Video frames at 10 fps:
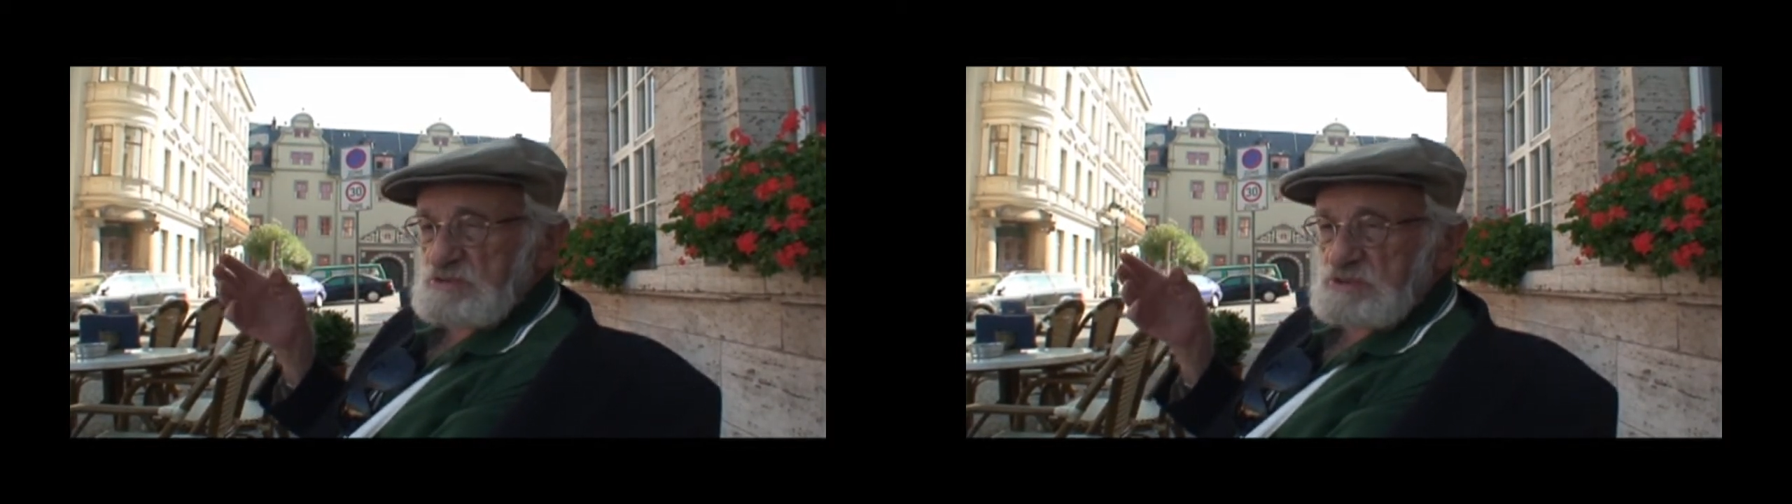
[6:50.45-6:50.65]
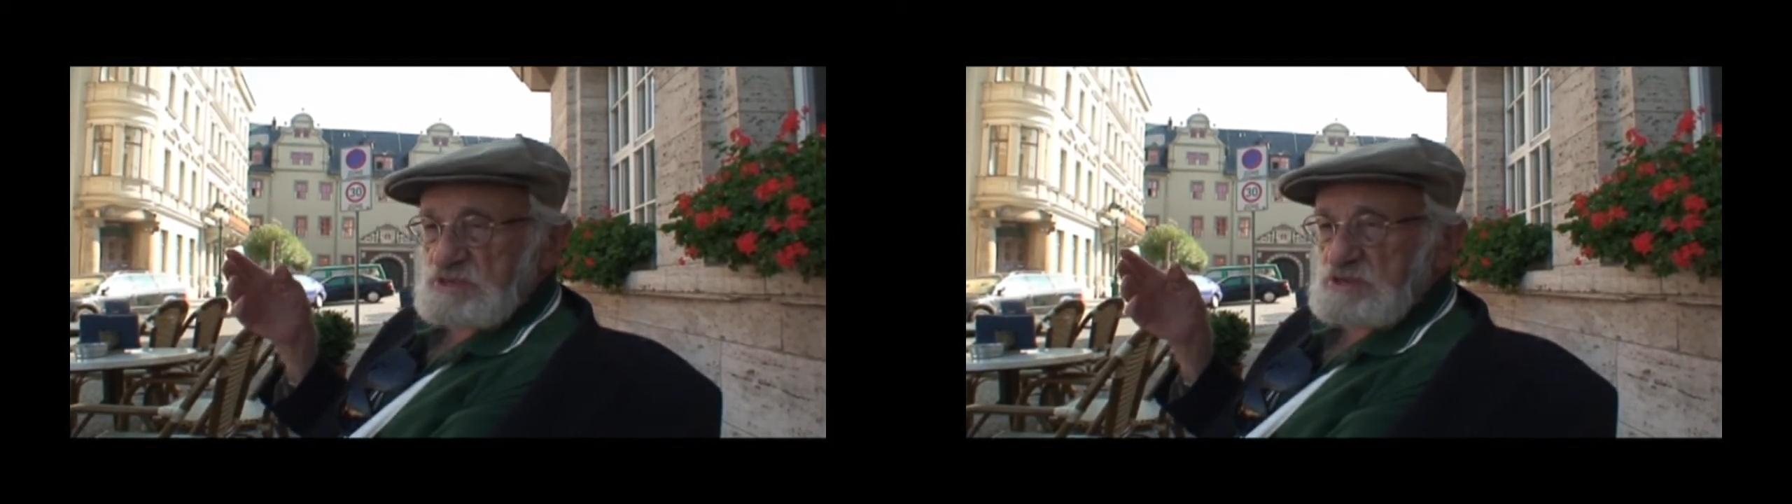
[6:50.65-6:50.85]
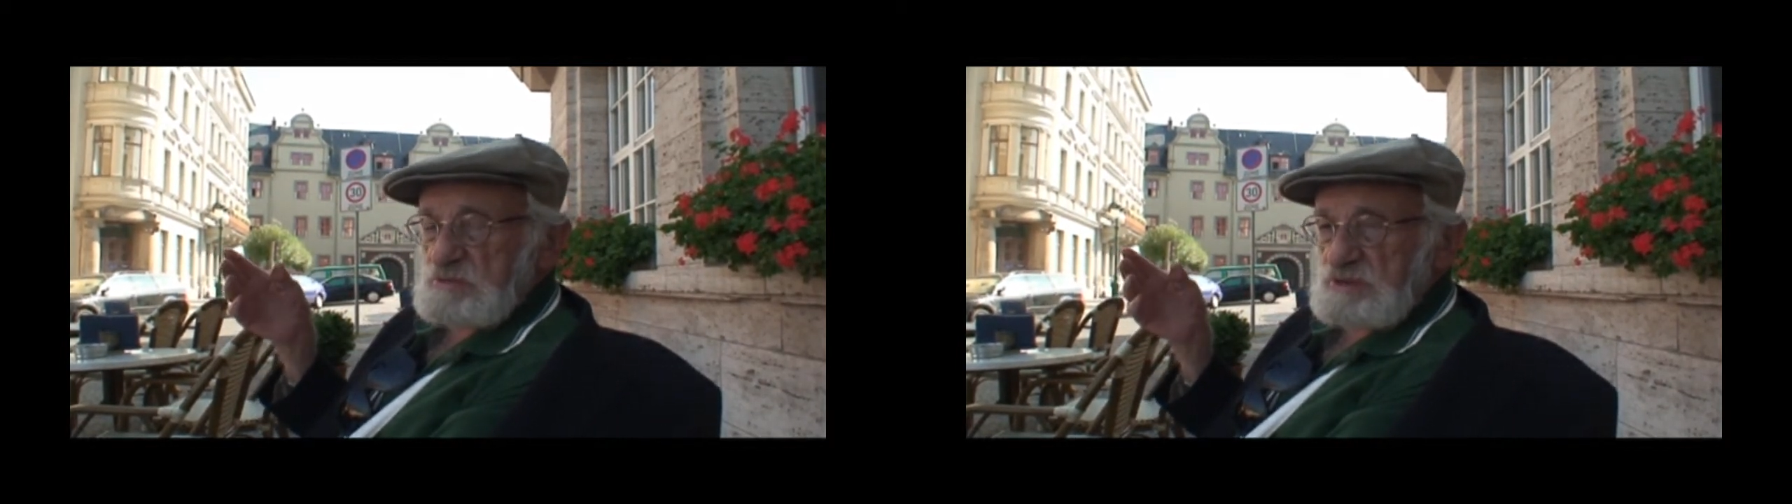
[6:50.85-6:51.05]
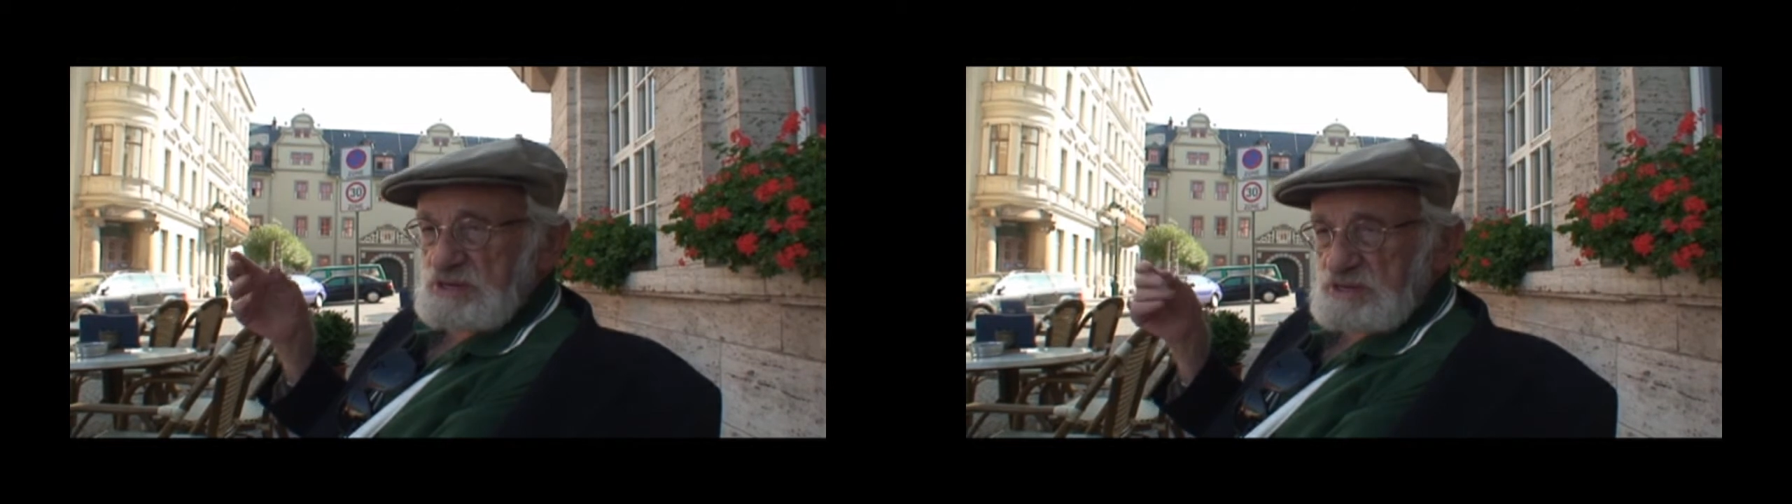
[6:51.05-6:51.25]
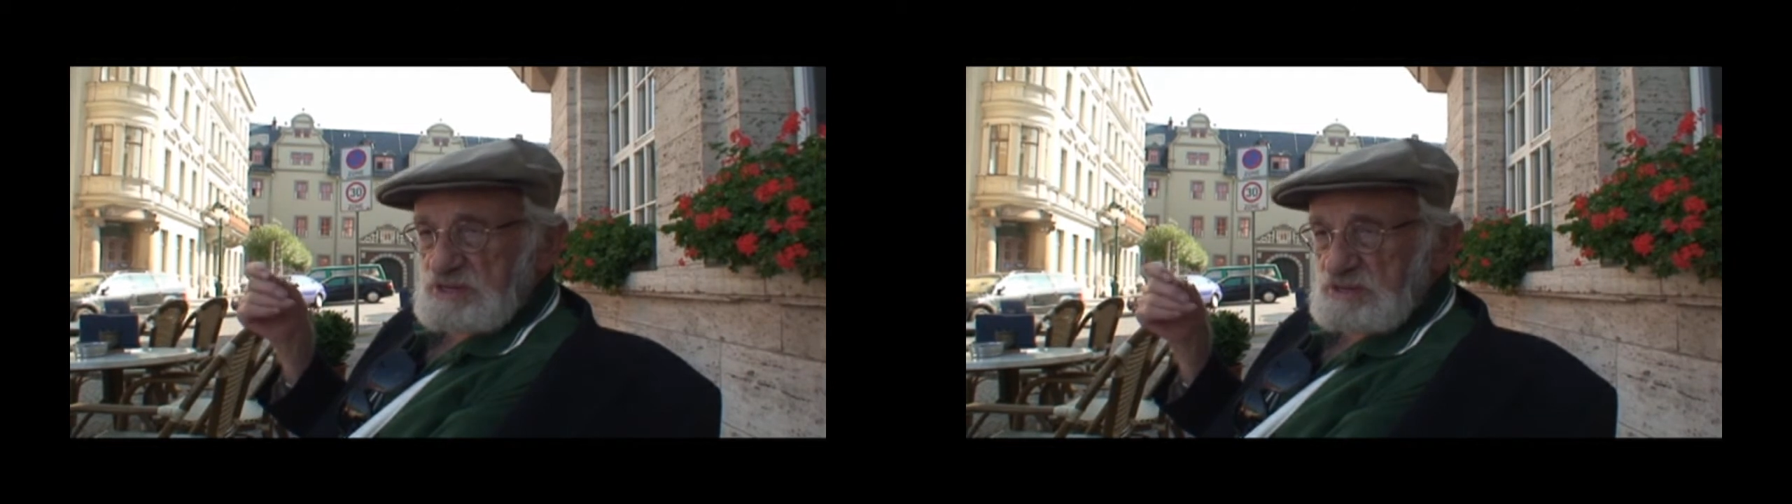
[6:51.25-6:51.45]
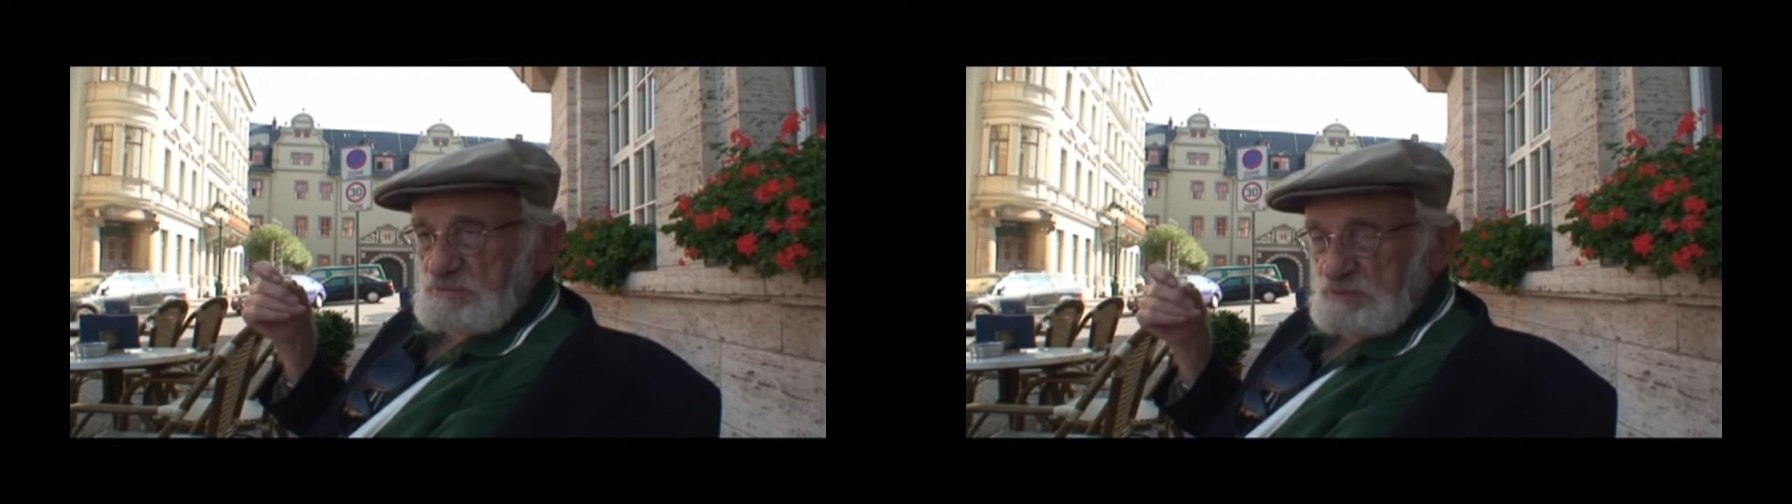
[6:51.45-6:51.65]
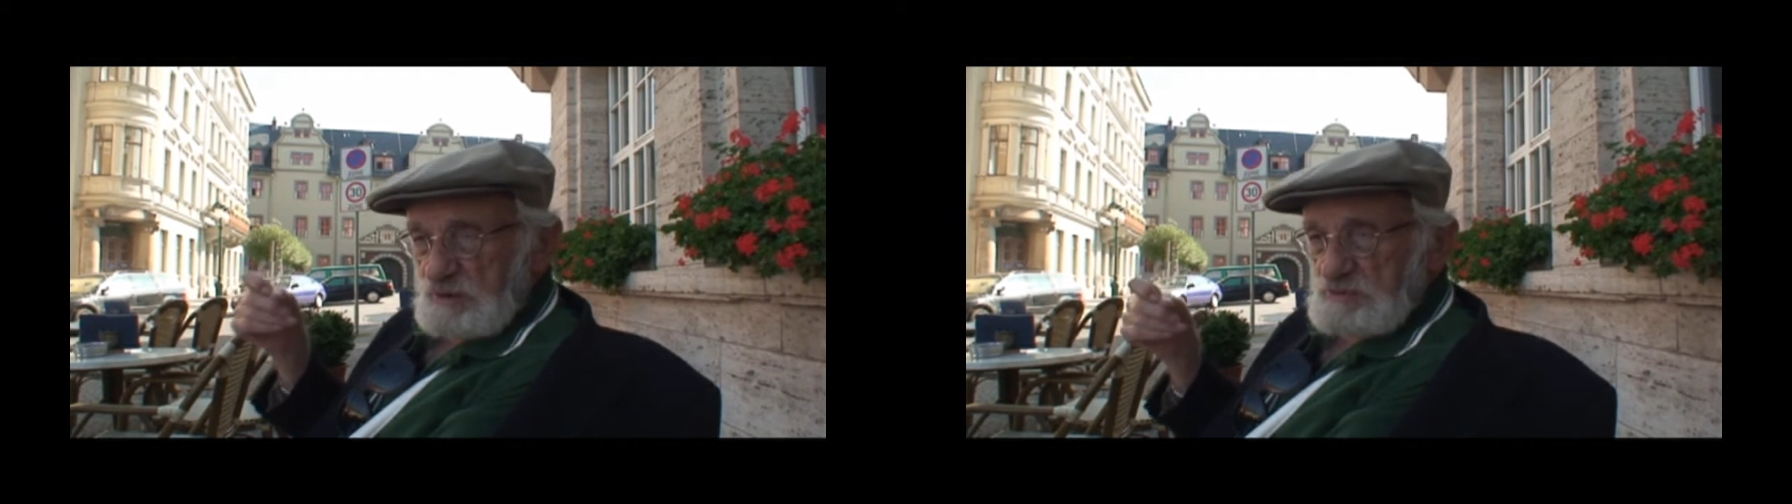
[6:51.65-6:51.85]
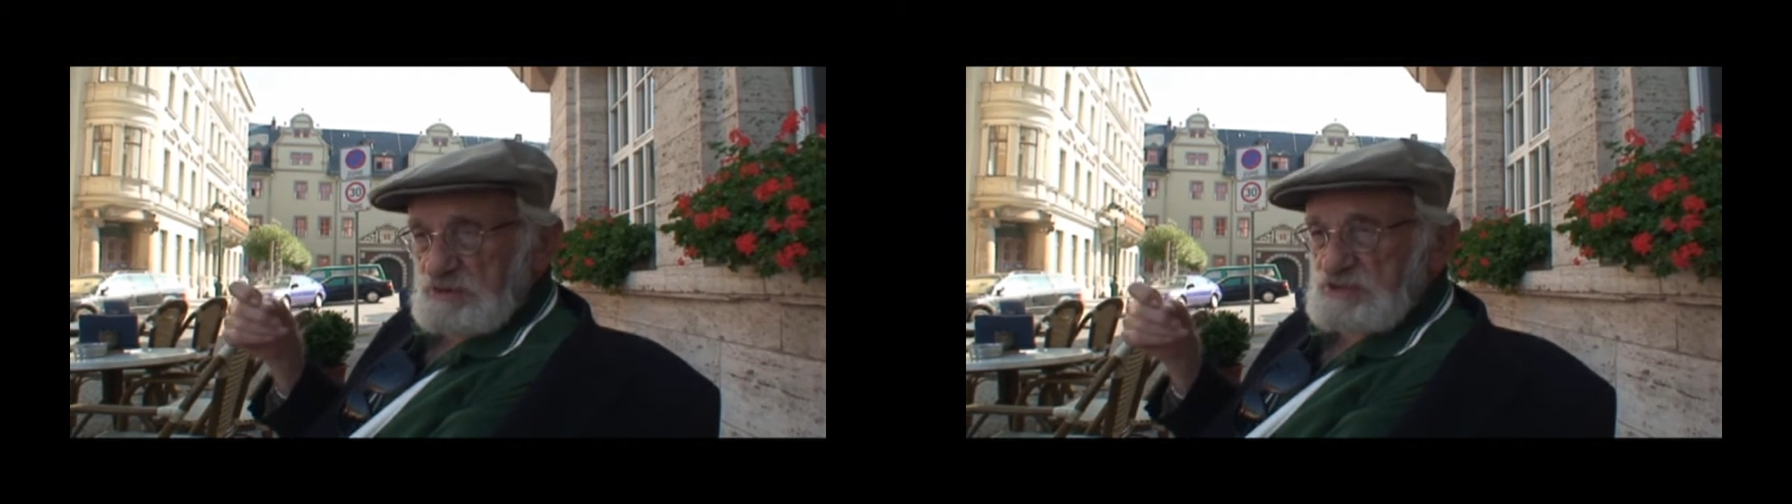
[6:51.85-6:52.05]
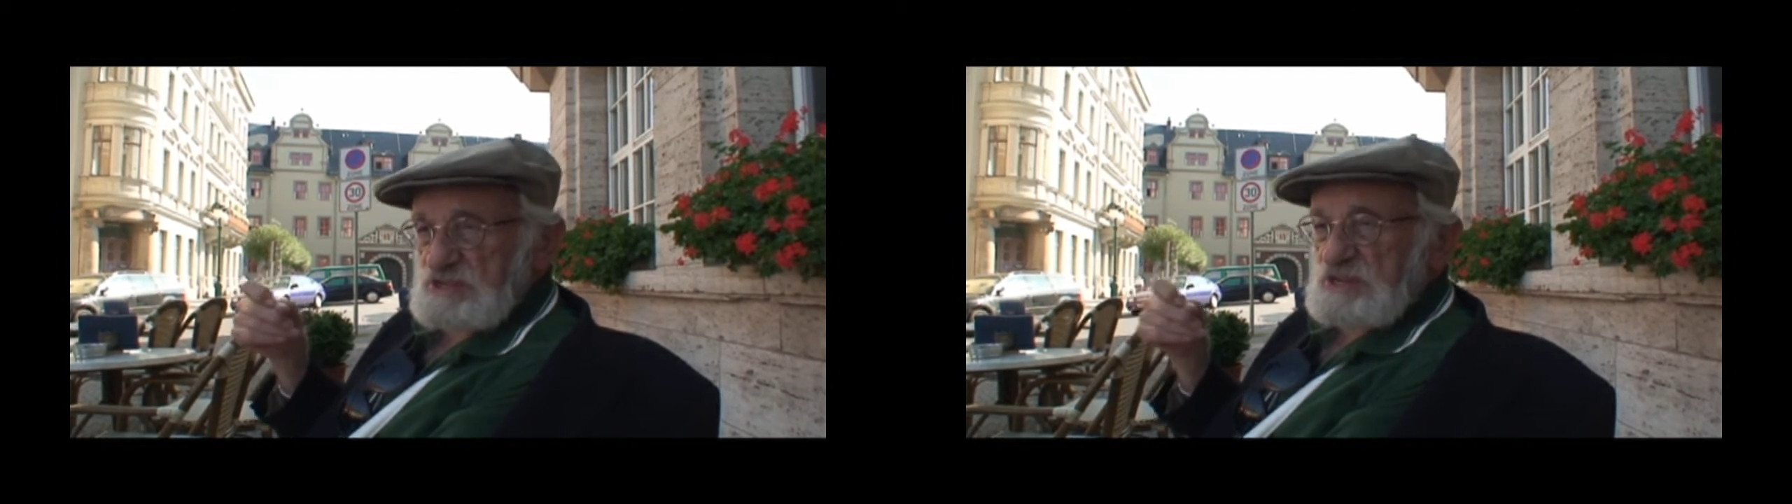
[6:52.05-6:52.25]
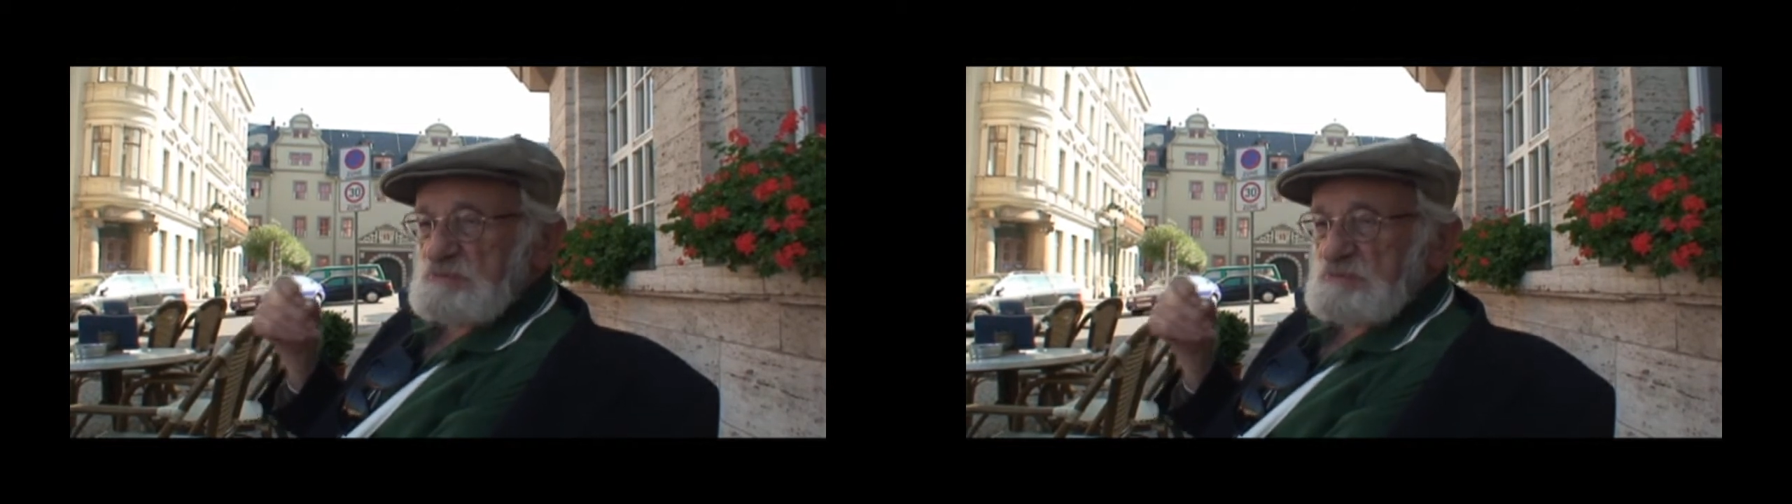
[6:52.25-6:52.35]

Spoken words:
to the Dominican Republic.